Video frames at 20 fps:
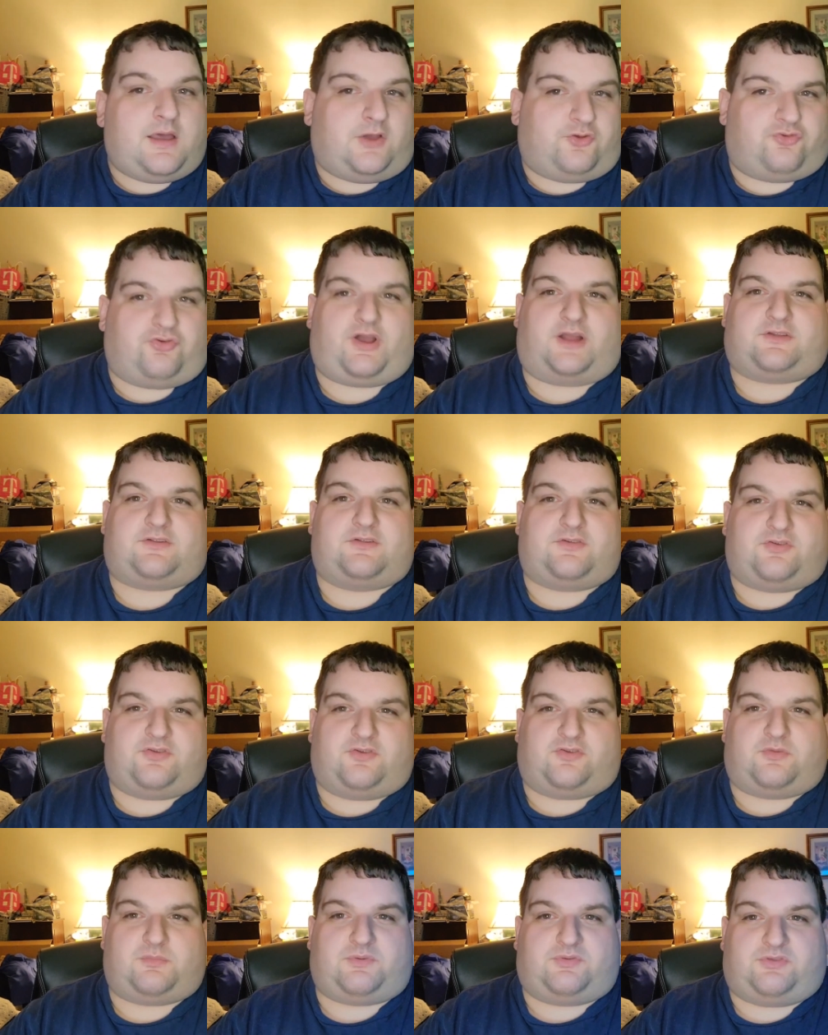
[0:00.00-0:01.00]
A Shock to the
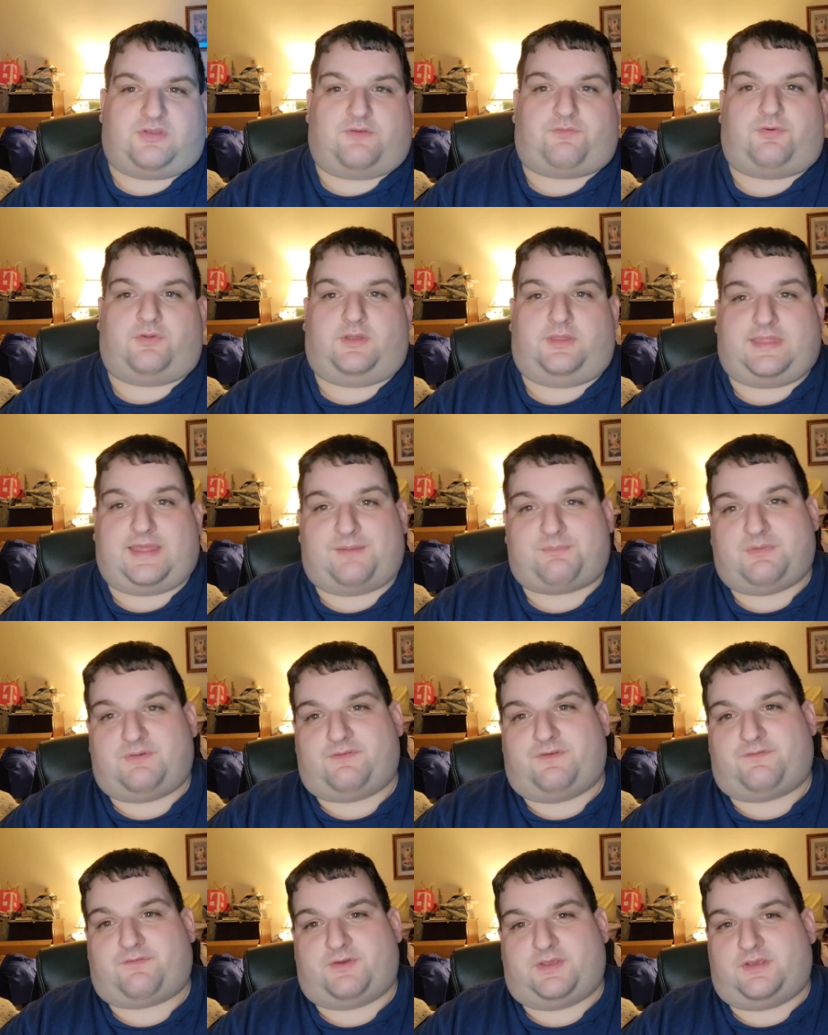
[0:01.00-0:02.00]
System is definitely that
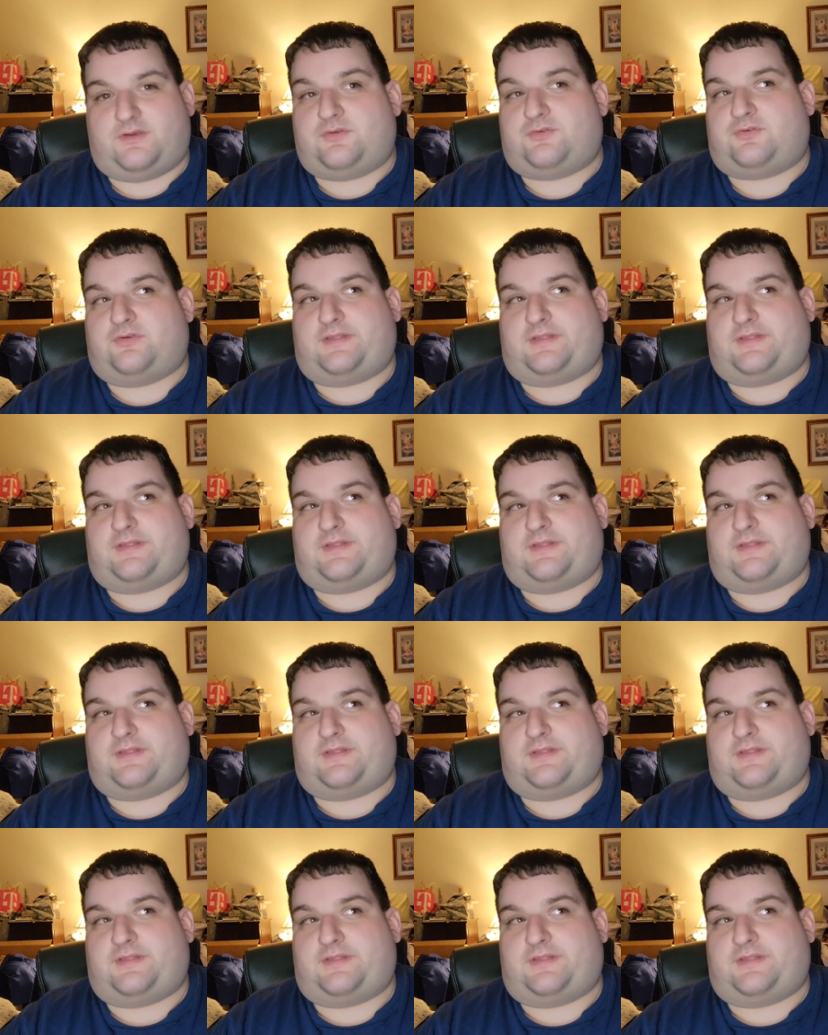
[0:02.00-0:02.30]
movie for you.